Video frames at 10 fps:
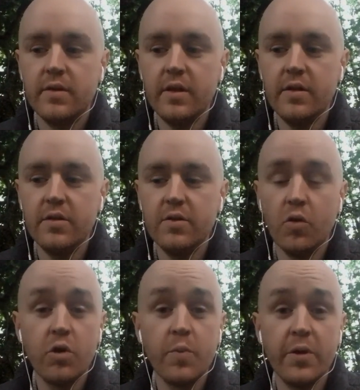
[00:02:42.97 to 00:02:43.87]
the
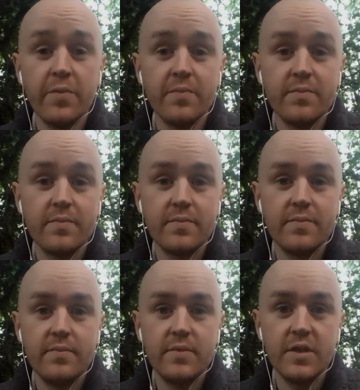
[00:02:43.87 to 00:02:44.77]
ultimate
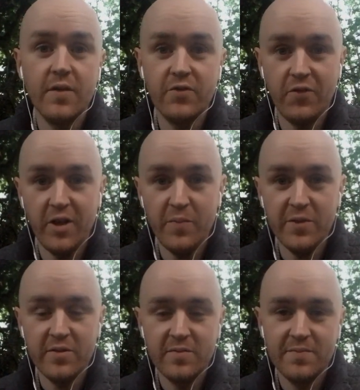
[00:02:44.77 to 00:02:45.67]

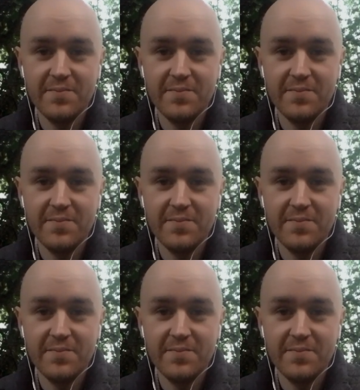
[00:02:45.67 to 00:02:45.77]
self-development.